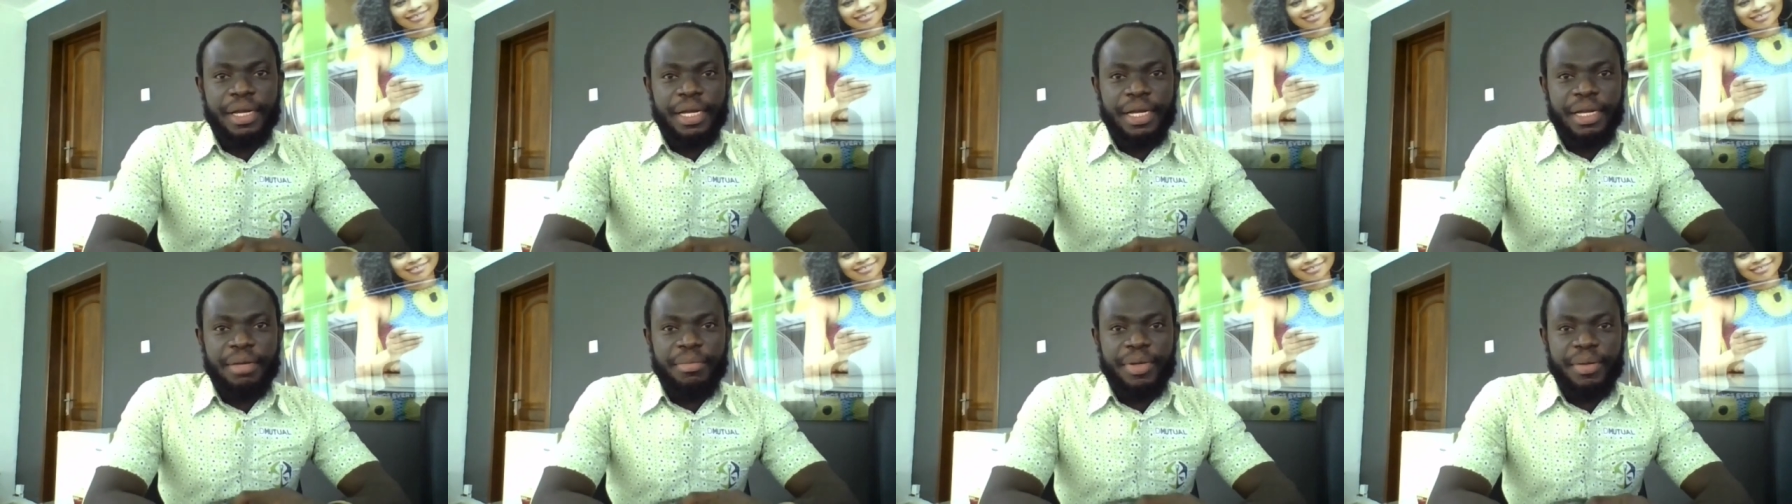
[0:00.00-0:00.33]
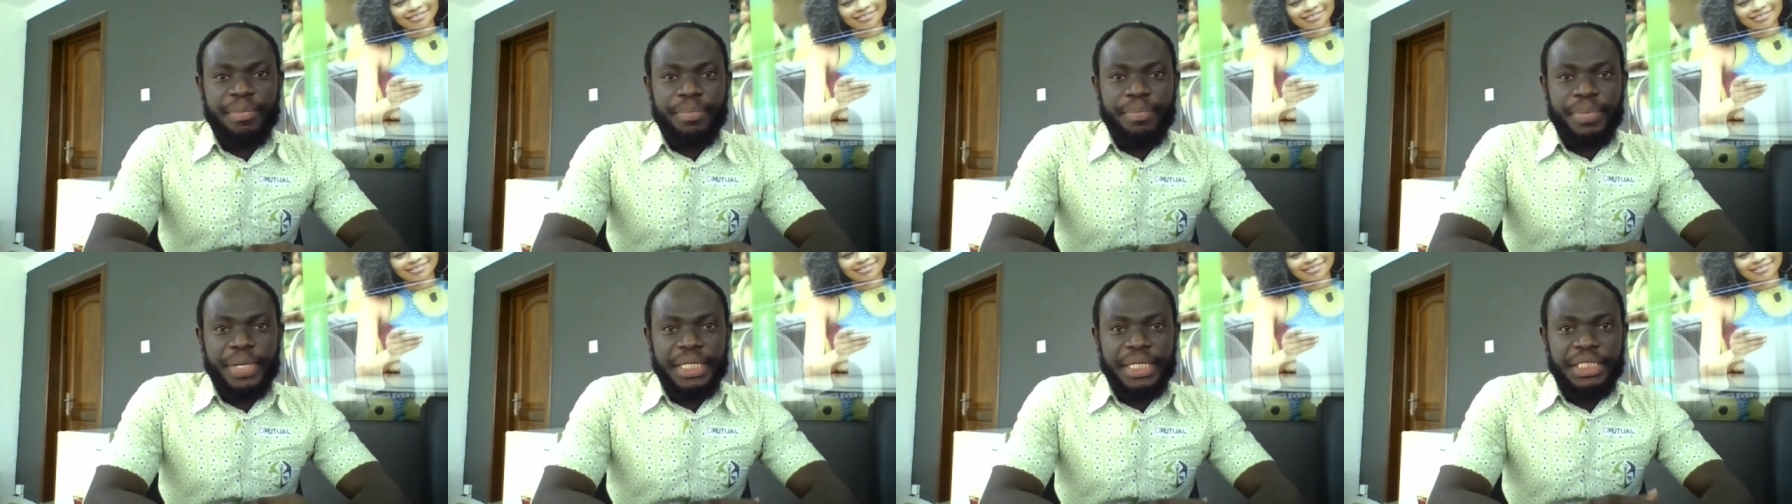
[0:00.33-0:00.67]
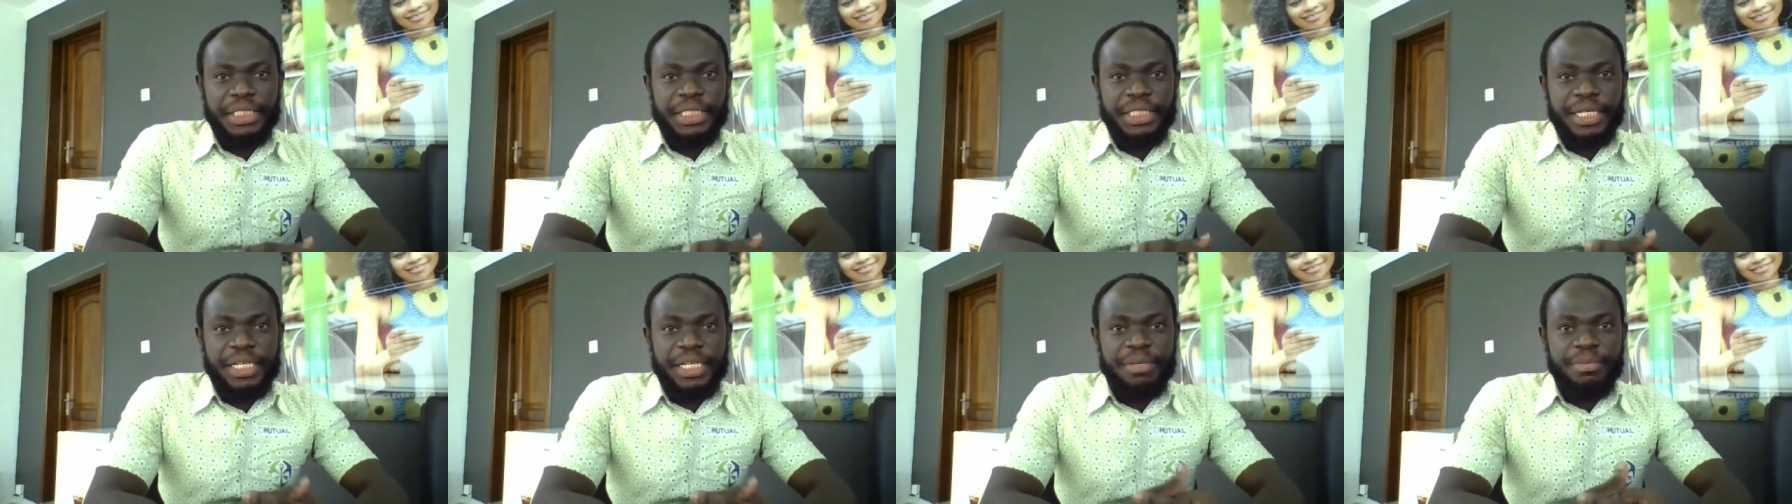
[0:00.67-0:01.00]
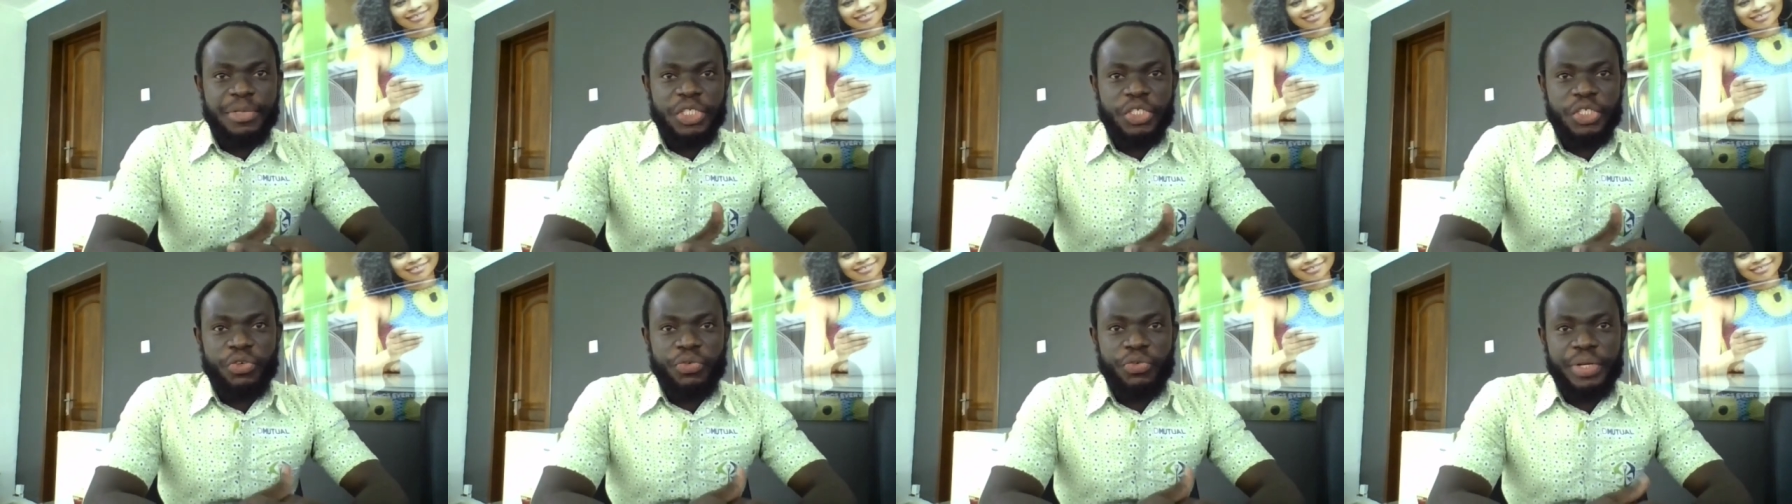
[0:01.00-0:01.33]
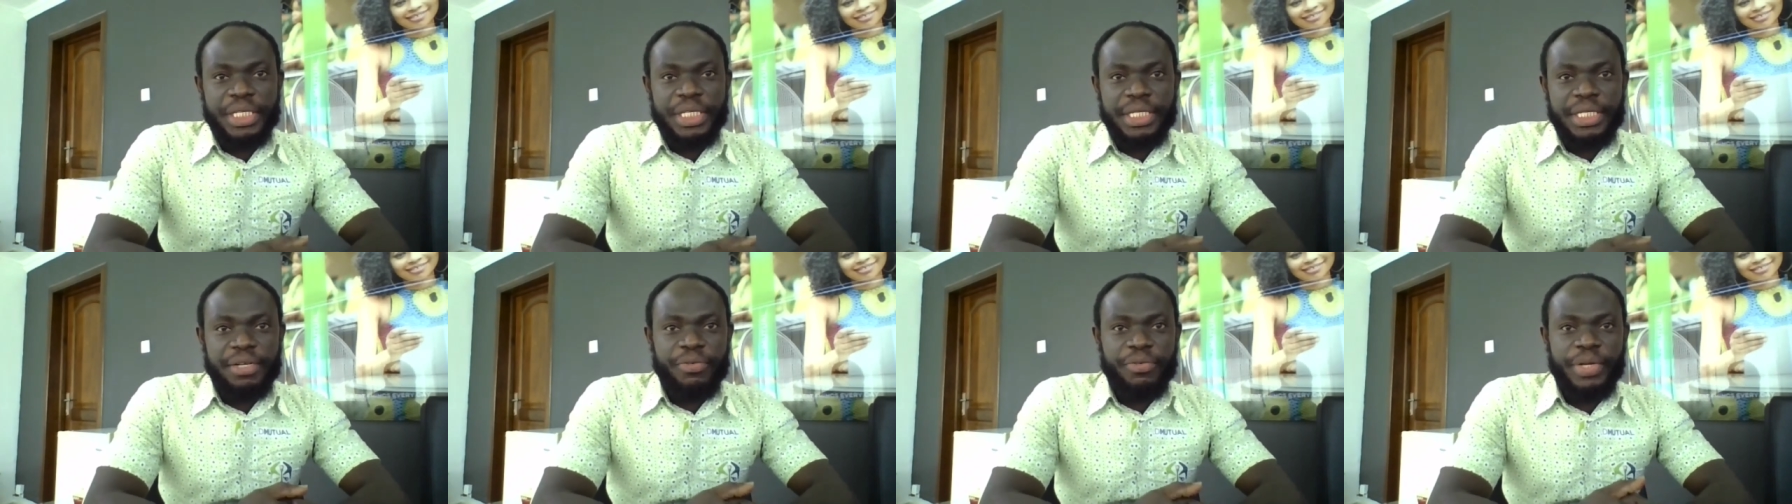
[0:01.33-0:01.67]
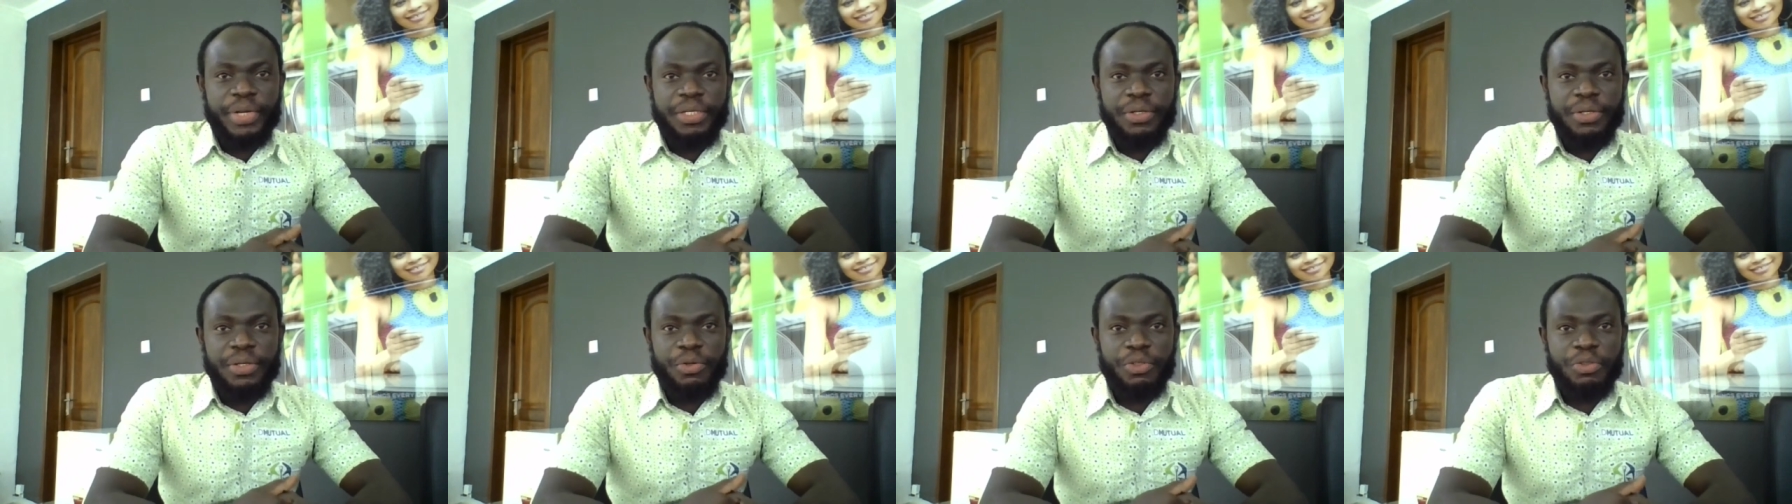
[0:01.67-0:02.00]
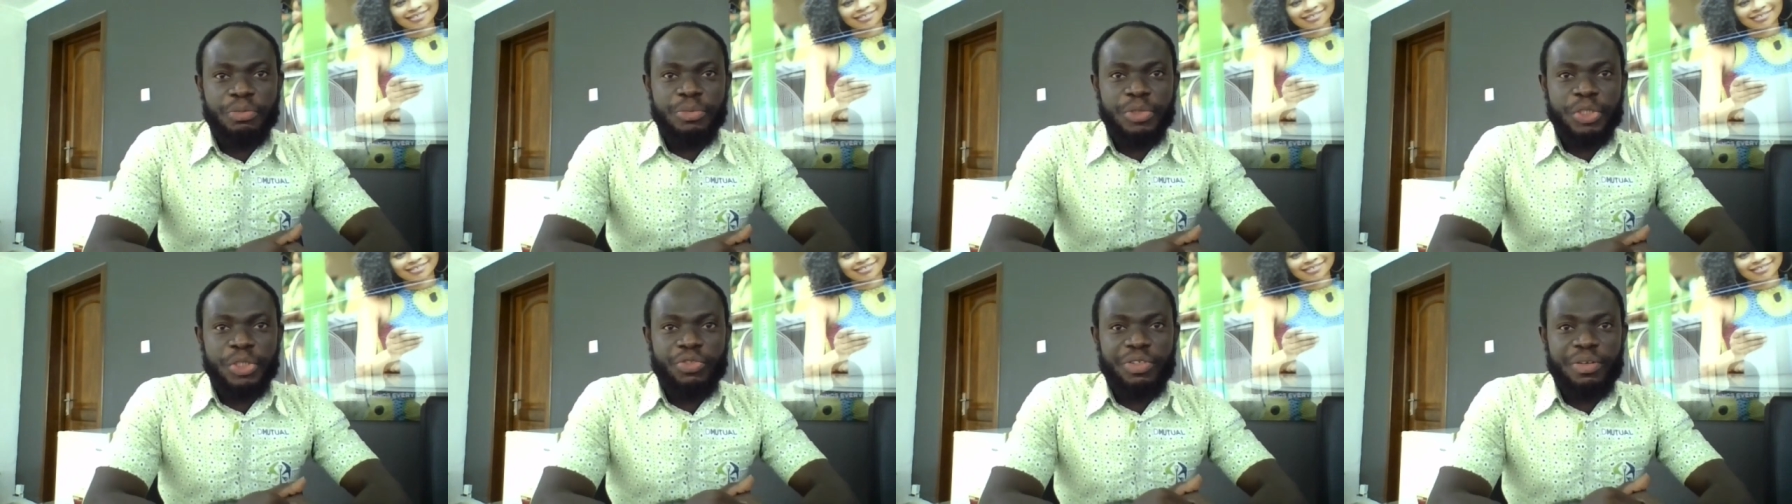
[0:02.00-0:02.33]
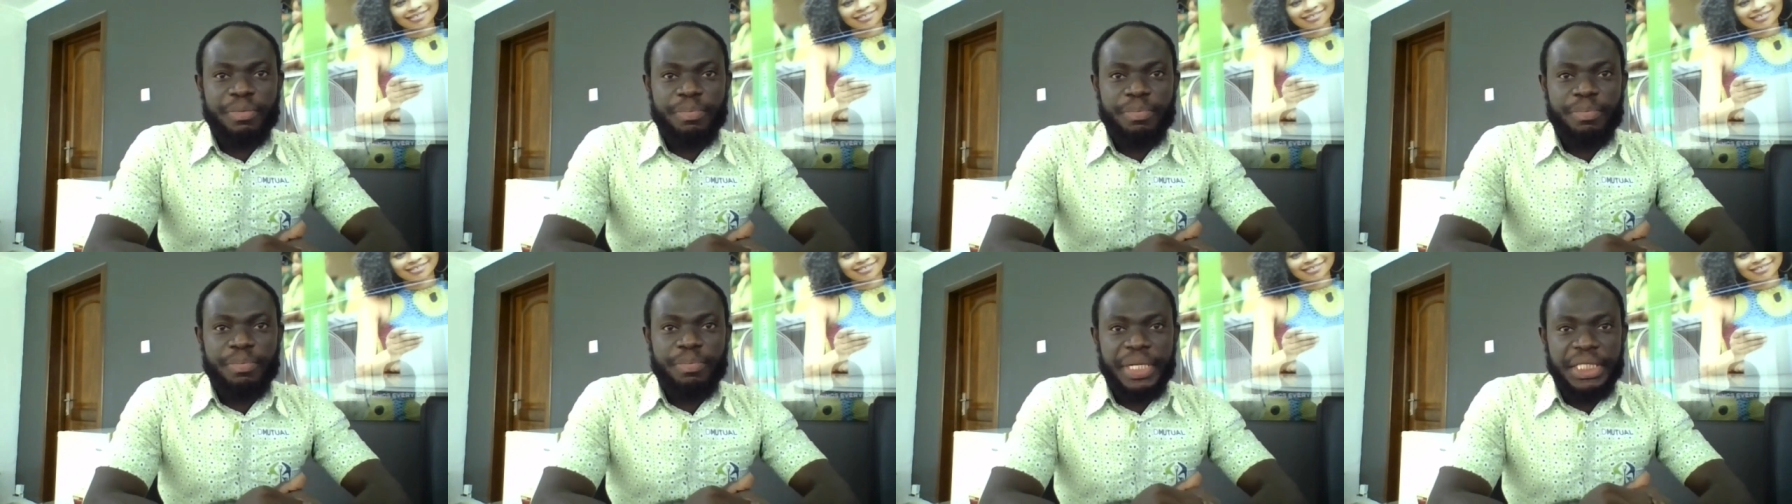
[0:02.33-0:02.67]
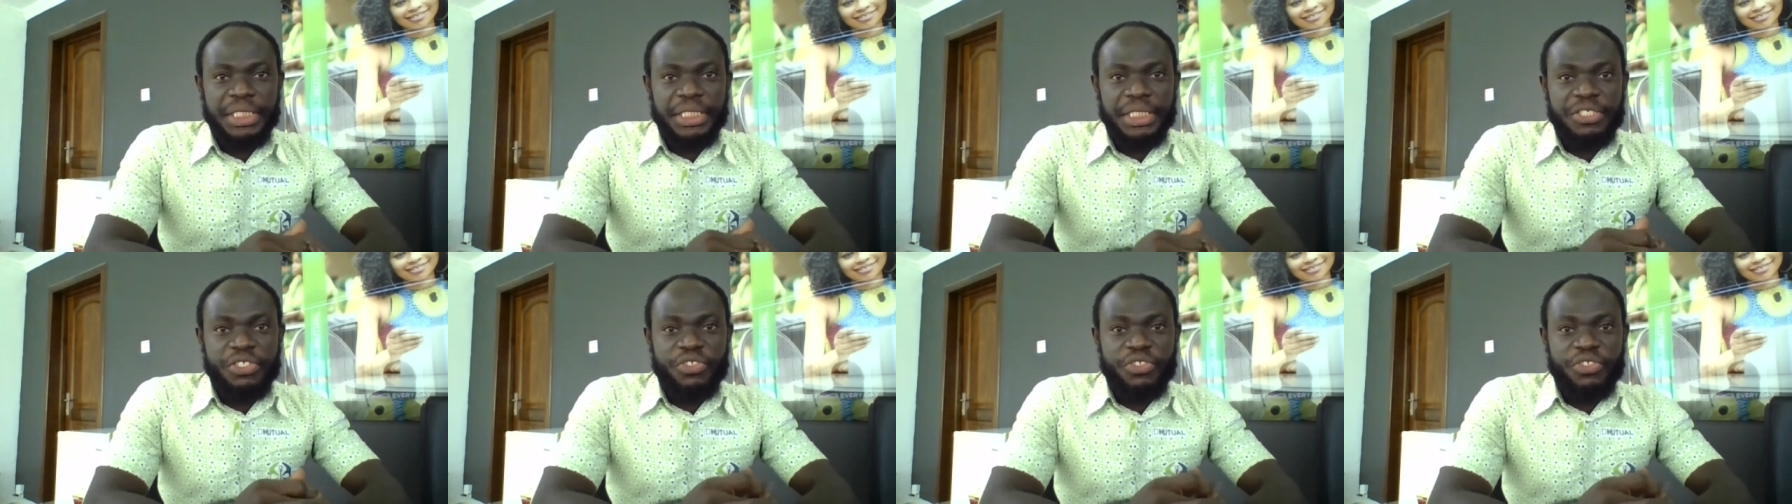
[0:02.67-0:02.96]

I'm a pension administrator with Old Mutual Pensions